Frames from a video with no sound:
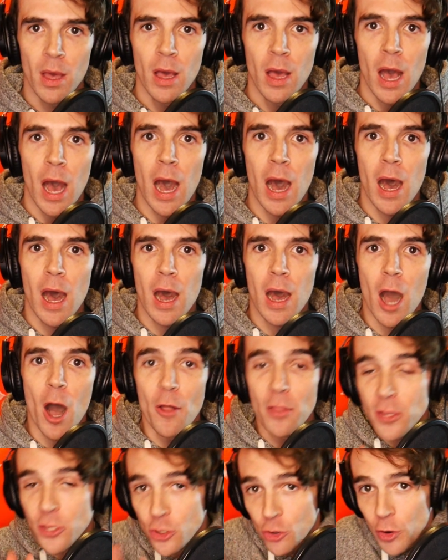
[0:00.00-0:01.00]
On
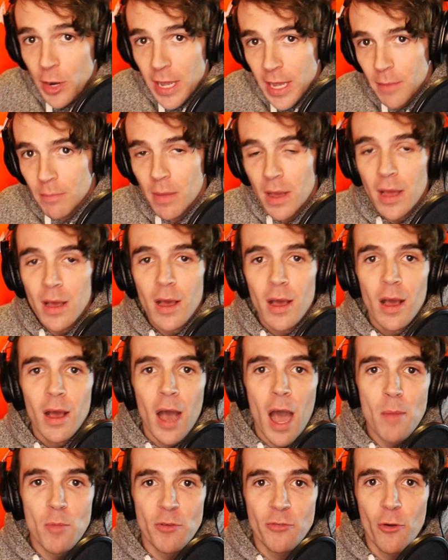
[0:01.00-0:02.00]
the stream
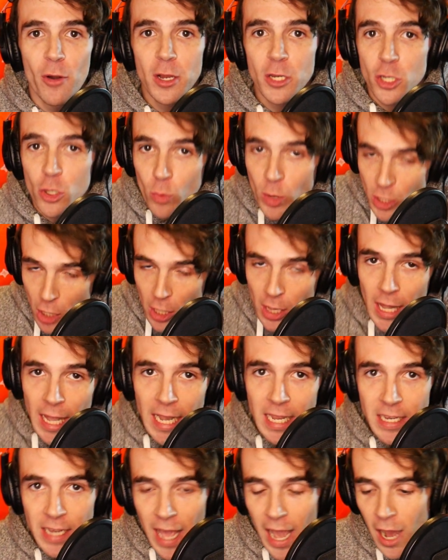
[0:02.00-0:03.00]
I'm referring to, which I'll
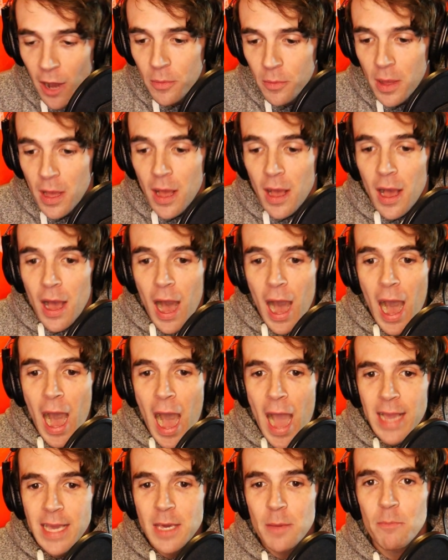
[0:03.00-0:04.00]
link now,
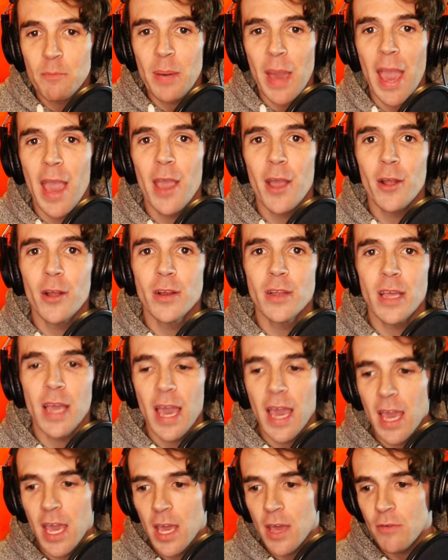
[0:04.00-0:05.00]
I compared
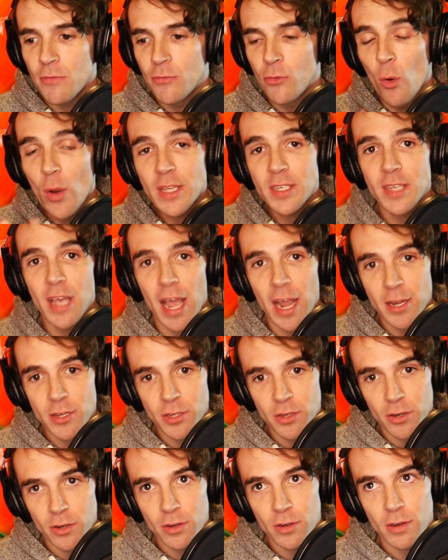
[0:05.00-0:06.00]
a voice
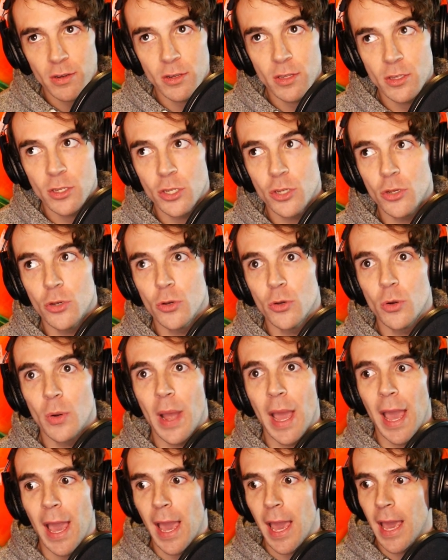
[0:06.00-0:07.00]
actor to
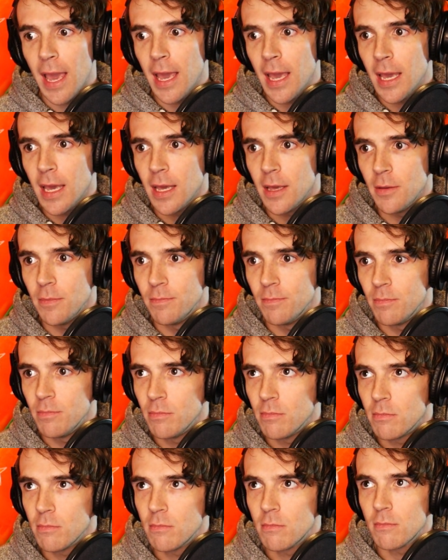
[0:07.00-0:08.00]
a
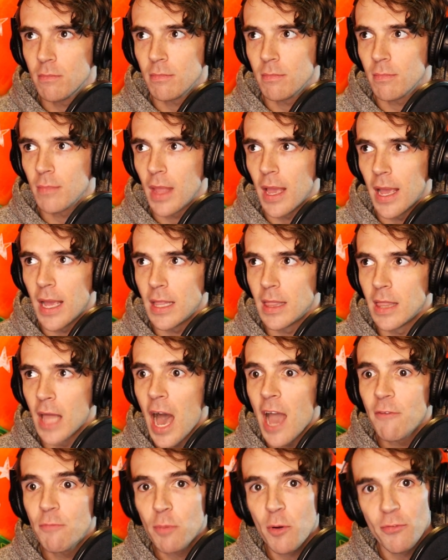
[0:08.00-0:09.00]

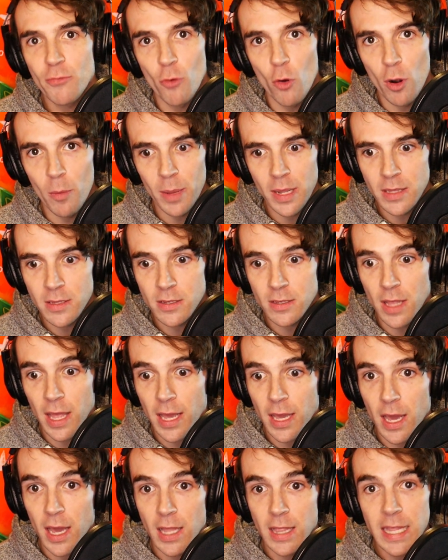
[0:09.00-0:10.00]
live performance
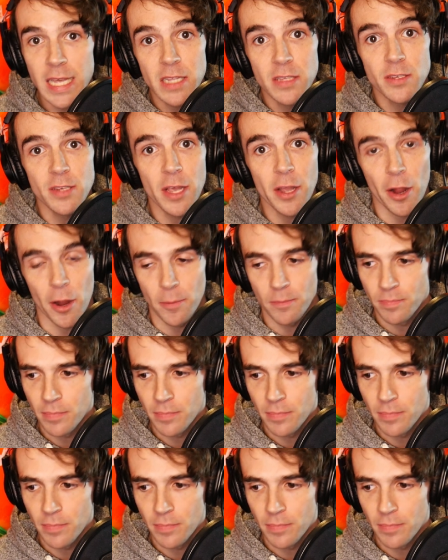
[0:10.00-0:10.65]
like a lead singer,